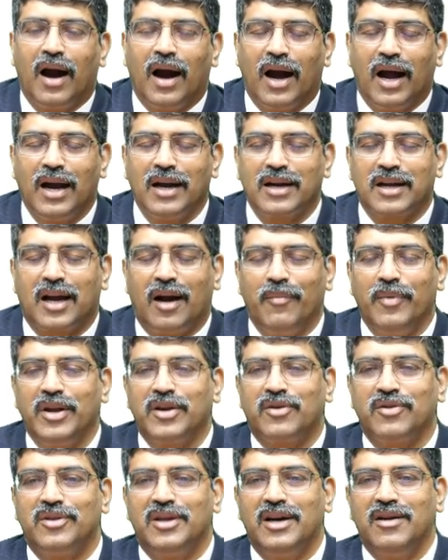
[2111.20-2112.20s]
And
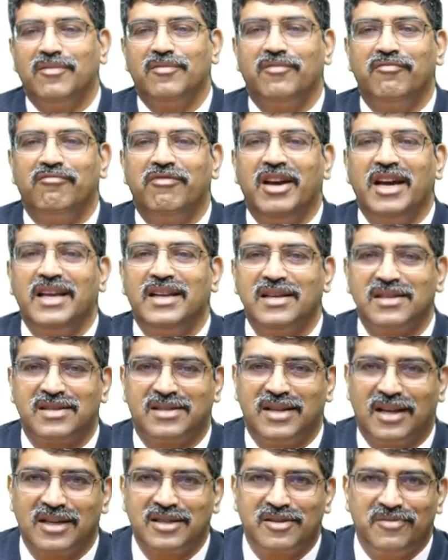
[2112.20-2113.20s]
coming to the various
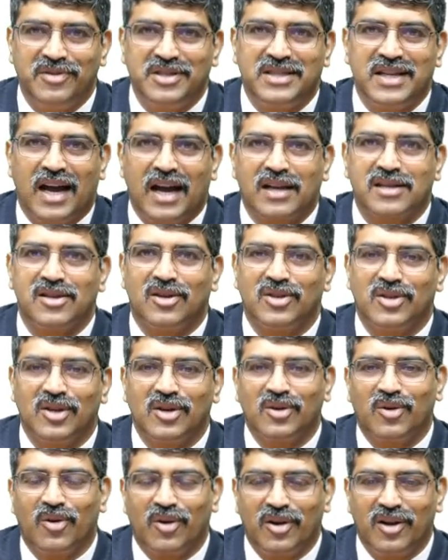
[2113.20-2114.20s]
drugs which acts on
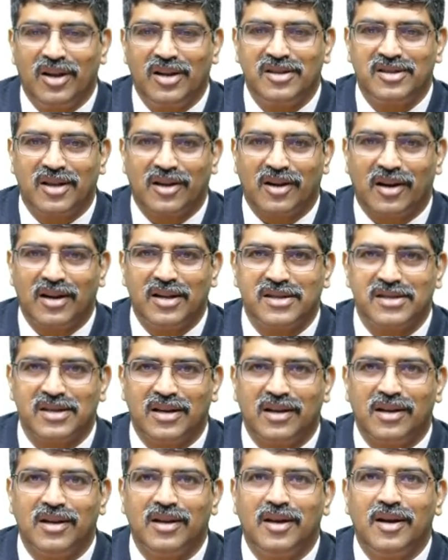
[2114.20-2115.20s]
the coronary
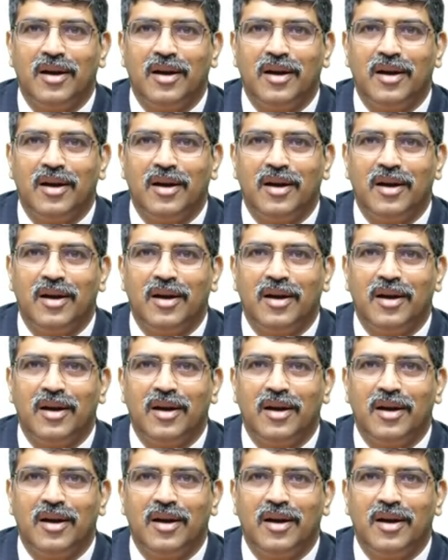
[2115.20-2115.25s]
circulation.